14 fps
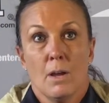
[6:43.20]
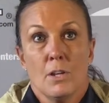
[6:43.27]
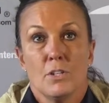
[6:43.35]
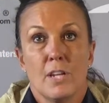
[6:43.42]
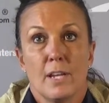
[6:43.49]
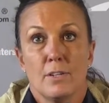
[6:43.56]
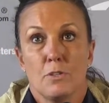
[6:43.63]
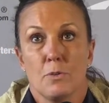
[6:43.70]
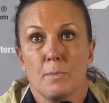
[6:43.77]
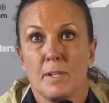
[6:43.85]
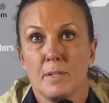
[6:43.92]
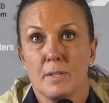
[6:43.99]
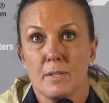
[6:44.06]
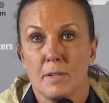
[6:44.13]
She had a
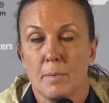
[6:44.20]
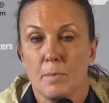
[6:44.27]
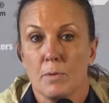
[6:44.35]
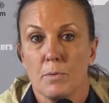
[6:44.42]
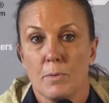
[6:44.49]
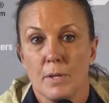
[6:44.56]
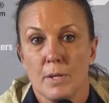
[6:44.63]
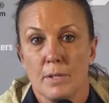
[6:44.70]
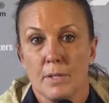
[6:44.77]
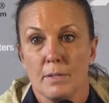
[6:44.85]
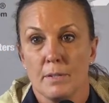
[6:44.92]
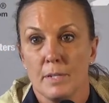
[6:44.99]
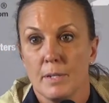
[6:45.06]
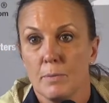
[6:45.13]
tremendous summer in
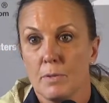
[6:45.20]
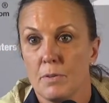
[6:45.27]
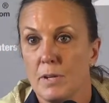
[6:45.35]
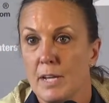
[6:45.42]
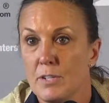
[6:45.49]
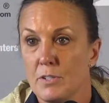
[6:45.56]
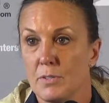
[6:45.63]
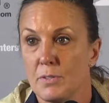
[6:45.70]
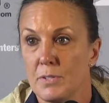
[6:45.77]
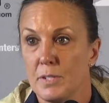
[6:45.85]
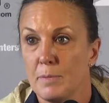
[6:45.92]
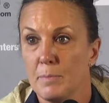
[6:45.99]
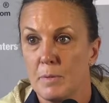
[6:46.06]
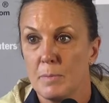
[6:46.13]
Italy with her national
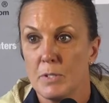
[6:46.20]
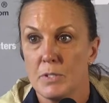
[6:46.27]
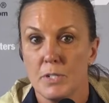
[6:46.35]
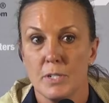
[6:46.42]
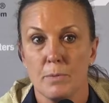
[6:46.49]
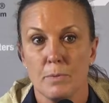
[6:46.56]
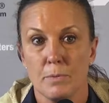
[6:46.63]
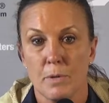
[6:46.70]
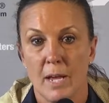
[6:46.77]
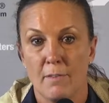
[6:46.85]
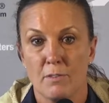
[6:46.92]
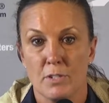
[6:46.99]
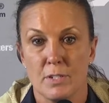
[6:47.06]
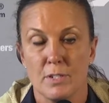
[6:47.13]
team. I mean, she
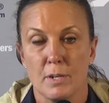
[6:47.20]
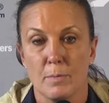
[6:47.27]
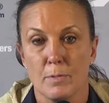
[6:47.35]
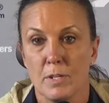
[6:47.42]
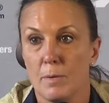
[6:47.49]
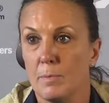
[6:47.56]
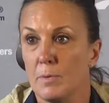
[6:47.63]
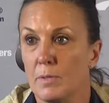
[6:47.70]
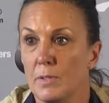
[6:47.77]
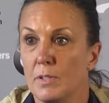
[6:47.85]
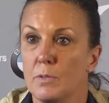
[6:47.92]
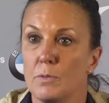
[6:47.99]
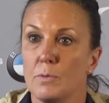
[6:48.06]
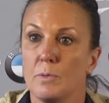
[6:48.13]
averaged a double-double in the
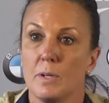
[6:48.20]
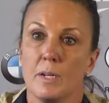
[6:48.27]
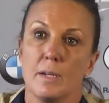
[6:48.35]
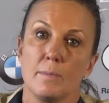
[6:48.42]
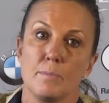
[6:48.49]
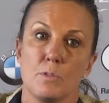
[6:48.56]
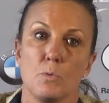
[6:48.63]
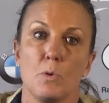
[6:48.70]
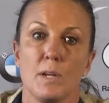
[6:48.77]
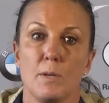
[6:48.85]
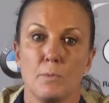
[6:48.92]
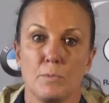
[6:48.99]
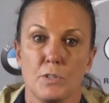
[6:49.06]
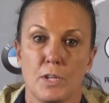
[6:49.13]

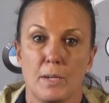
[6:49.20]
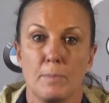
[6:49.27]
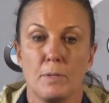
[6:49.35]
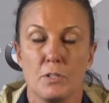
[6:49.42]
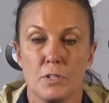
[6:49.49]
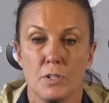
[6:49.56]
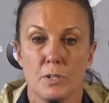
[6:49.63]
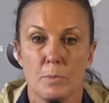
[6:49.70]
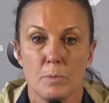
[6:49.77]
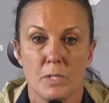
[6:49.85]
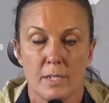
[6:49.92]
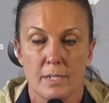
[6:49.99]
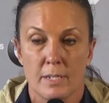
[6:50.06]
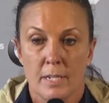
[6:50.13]
U-20 championships,
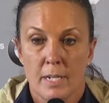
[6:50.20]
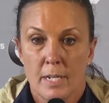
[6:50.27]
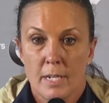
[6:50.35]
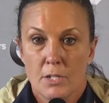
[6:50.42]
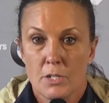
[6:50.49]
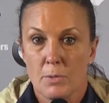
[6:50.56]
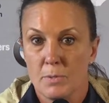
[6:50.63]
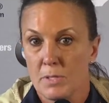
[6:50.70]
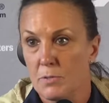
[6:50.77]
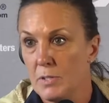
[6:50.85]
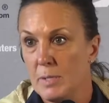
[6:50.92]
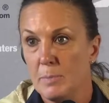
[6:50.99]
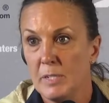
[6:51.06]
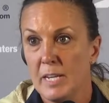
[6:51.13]
and she was their
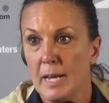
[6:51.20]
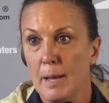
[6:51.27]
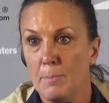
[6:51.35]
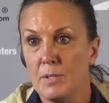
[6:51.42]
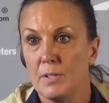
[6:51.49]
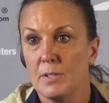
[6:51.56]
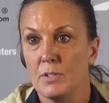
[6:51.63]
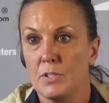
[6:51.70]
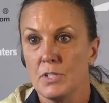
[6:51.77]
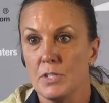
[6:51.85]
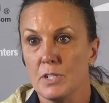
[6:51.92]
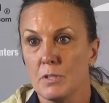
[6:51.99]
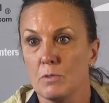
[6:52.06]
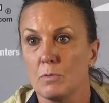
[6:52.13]
team captain, and she
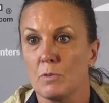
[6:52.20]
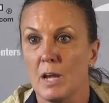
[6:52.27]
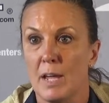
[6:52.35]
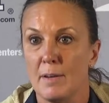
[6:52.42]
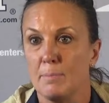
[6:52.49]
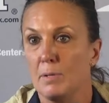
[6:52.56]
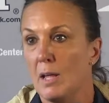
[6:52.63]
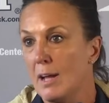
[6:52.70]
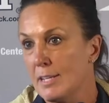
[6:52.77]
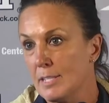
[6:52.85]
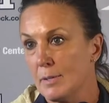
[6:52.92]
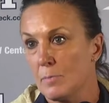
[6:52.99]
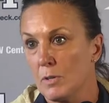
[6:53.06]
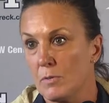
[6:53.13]
just kind of
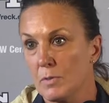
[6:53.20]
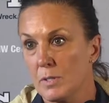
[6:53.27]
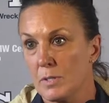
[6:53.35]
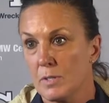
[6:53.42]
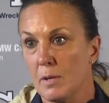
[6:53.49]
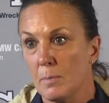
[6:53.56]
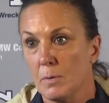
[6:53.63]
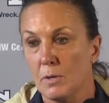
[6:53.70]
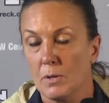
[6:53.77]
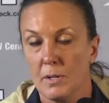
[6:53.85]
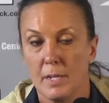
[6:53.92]
blossomed over the summer.